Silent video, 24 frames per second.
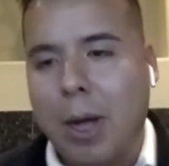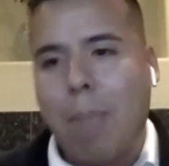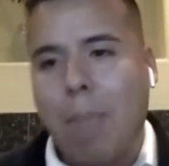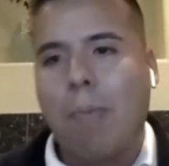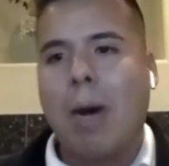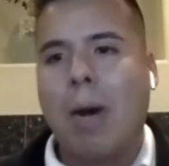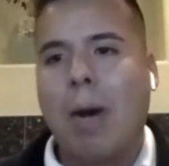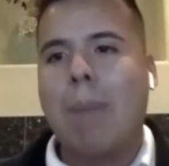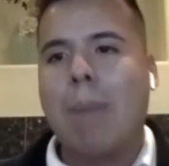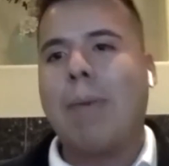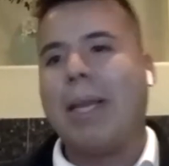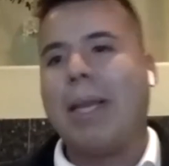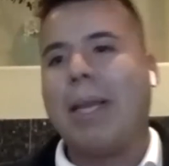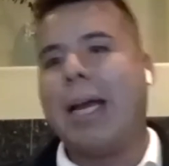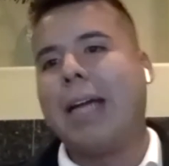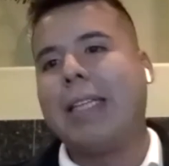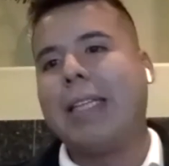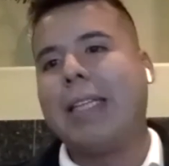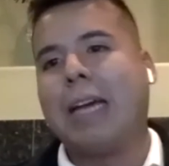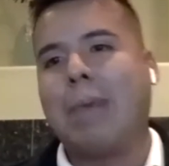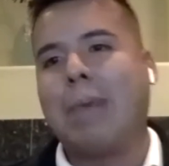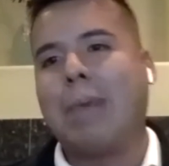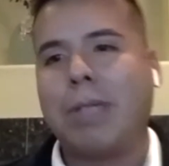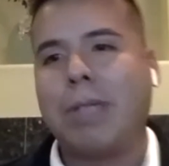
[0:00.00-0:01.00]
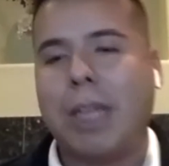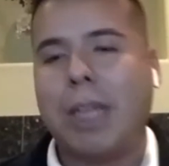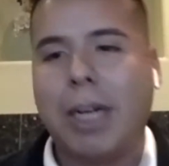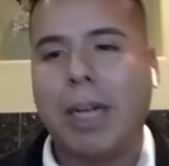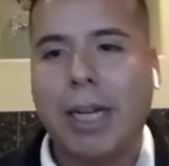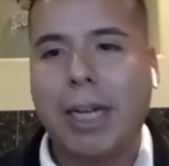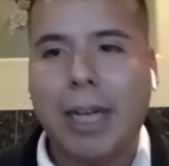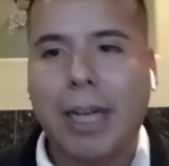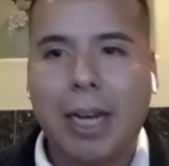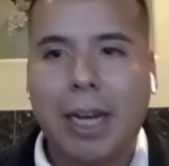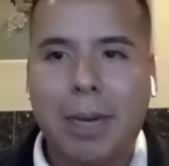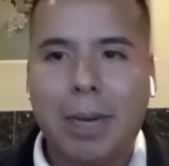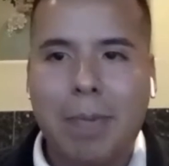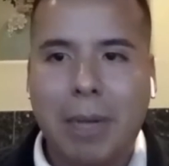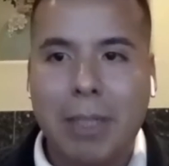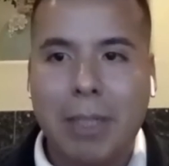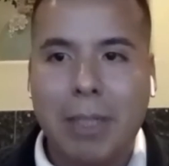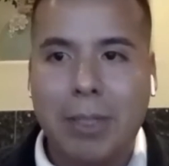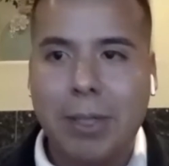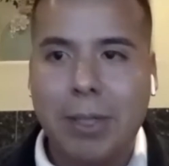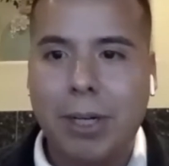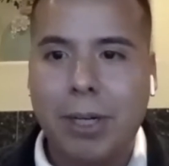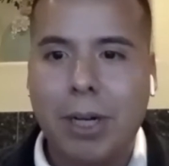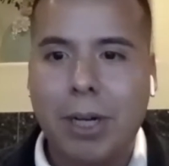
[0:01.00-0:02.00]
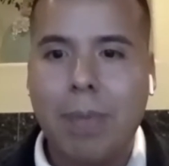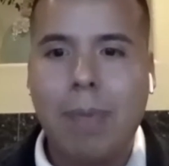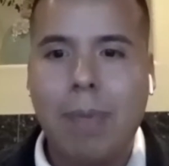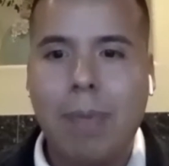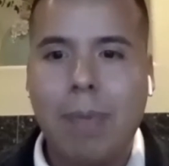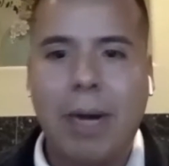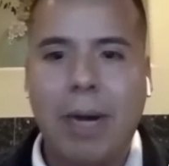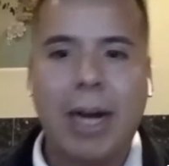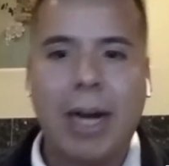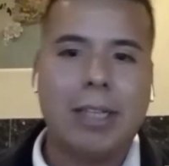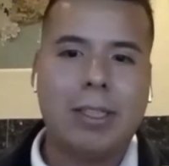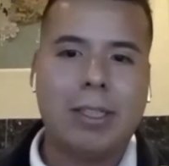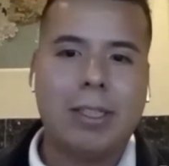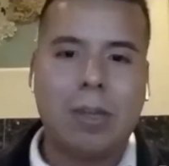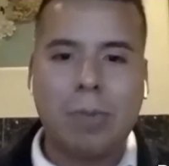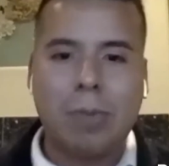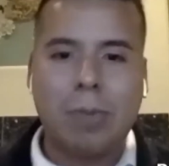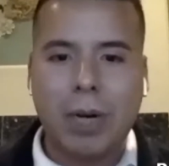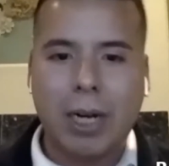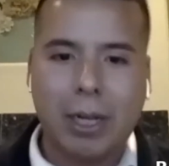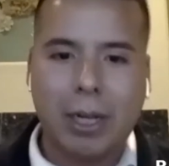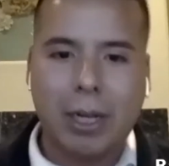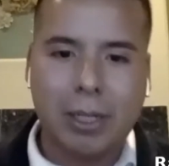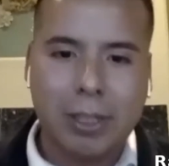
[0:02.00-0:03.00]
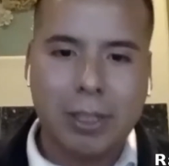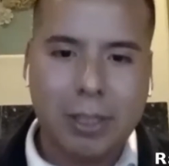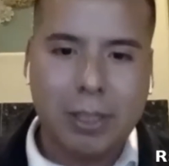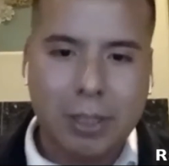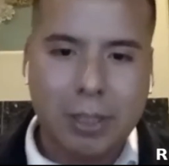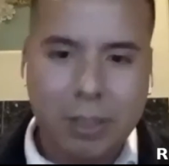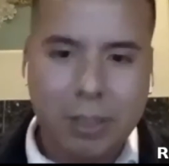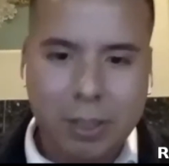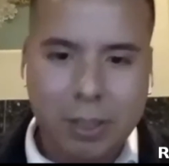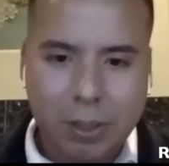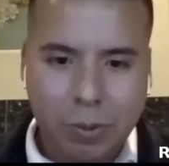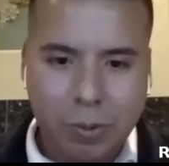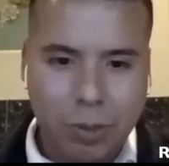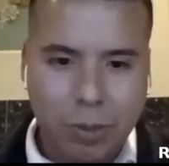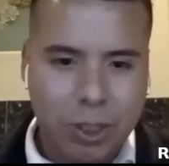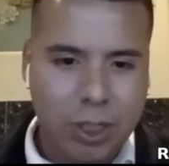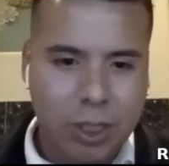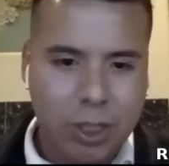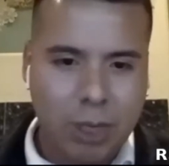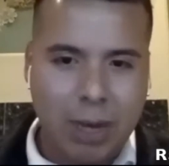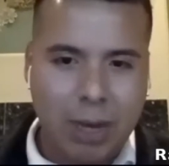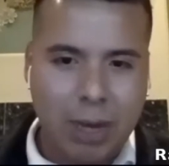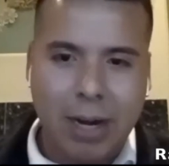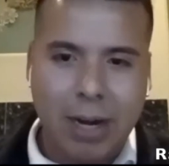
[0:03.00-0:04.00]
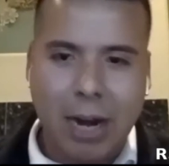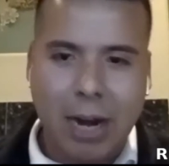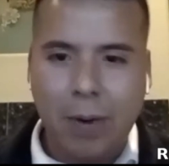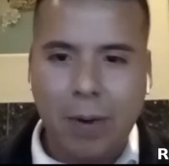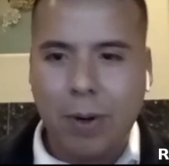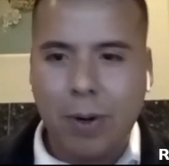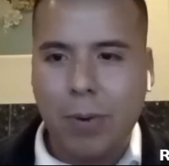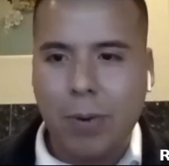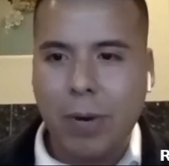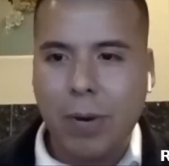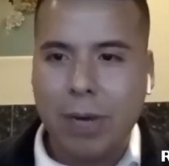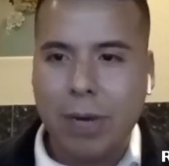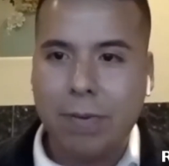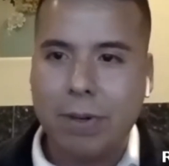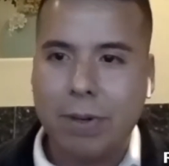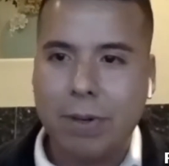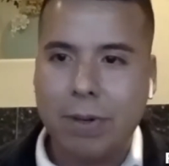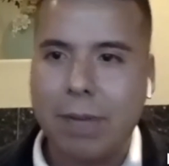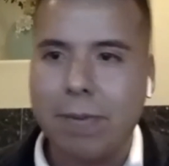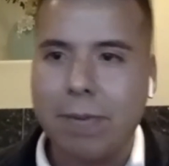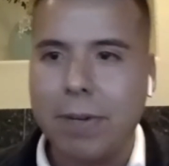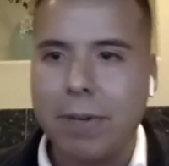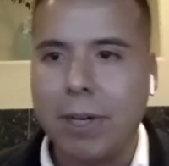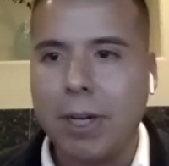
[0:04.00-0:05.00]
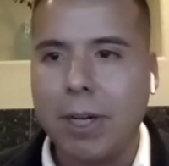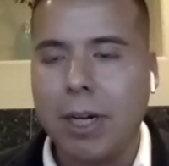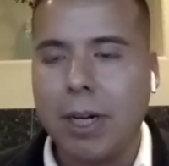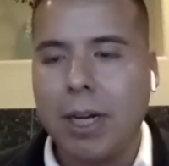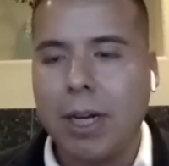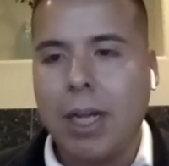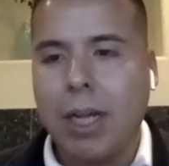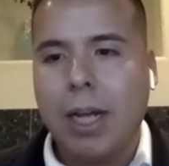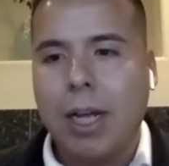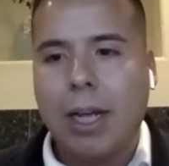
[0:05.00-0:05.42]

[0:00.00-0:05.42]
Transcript: But by that time, I was already getting mentored by someone else, which is about an hour away from Denver,